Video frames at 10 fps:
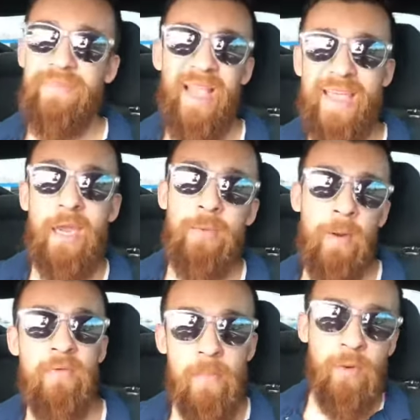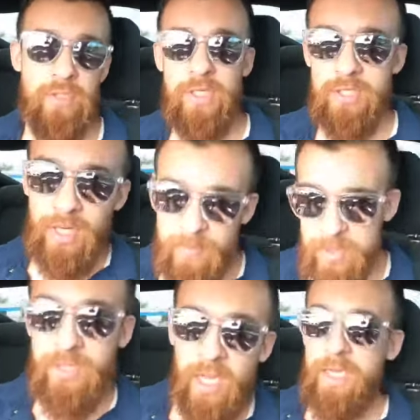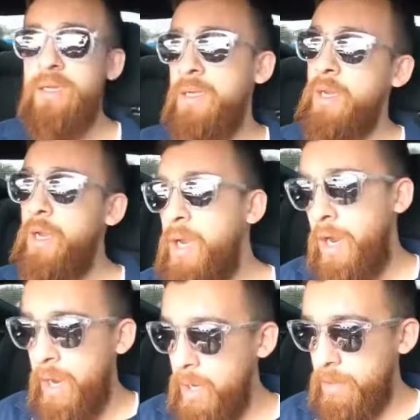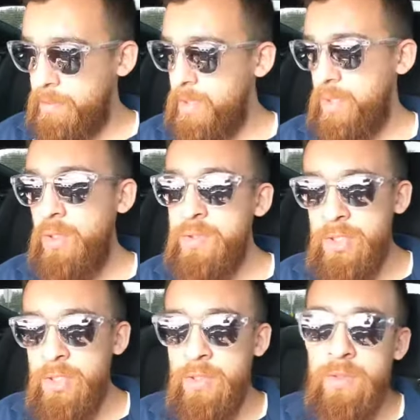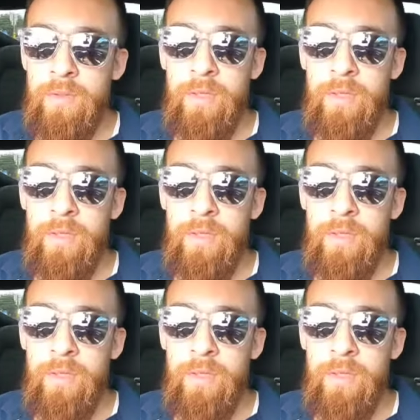I can't remember if I posted his numbers or not, but due to